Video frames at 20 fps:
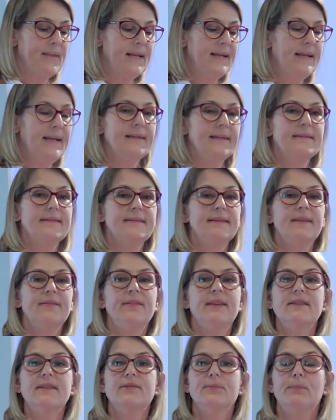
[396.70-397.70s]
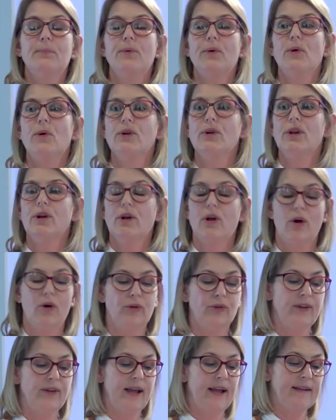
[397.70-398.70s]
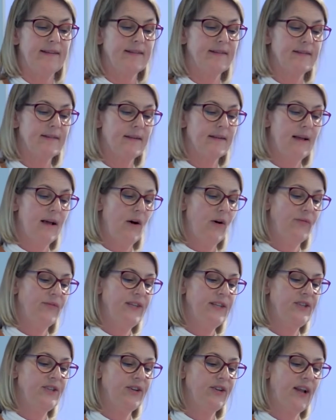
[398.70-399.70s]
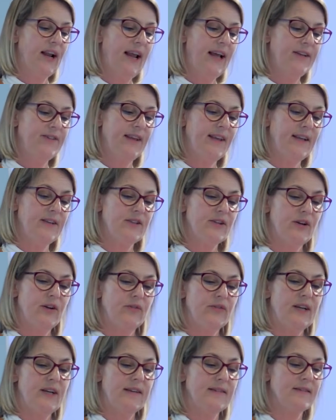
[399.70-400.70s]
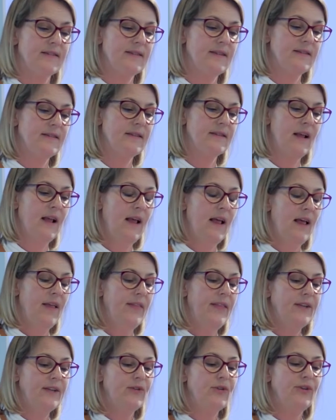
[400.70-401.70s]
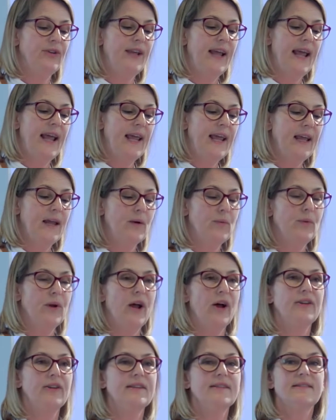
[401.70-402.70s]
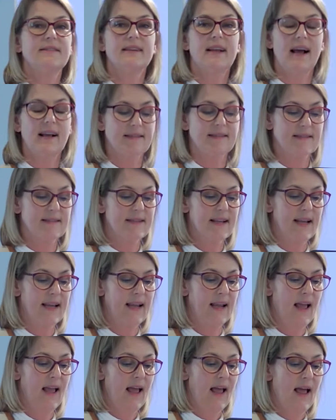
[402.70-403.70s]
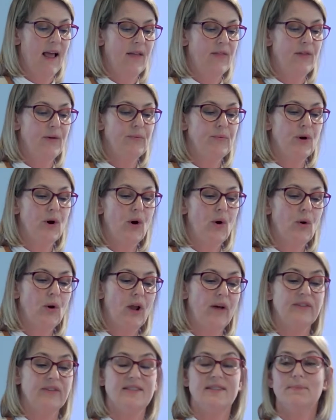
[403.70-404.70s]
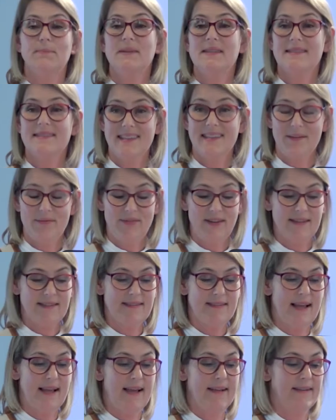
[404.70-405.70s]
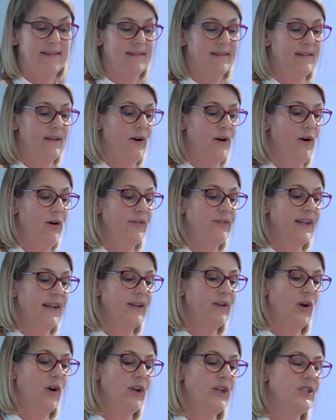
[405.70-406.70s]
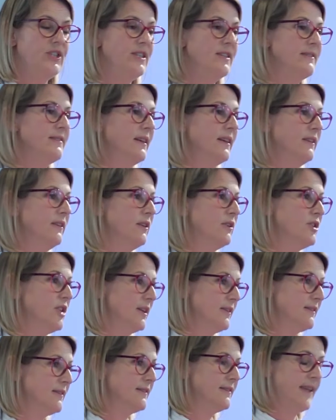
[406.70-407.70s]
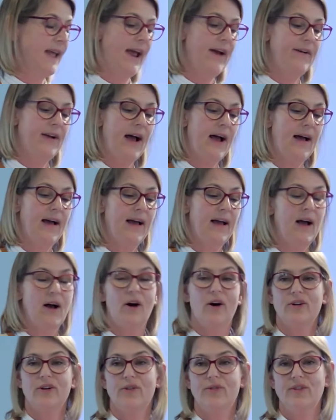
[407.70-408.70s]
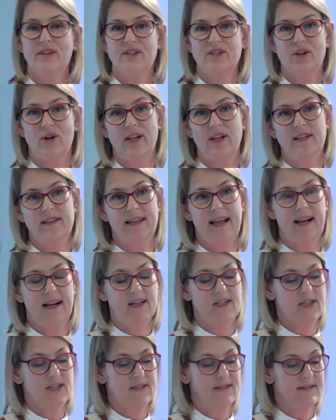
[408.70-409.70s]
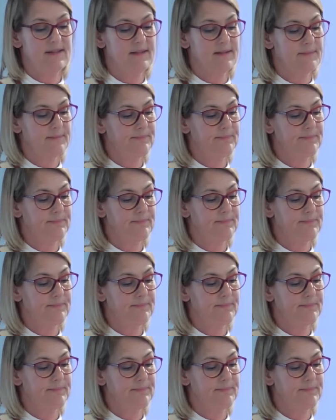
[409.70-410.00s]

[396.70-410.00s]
It's in this broader context of digitalization of justice that today we are discussing the role of a specific set of technologies in the justice area, artificial intelligence.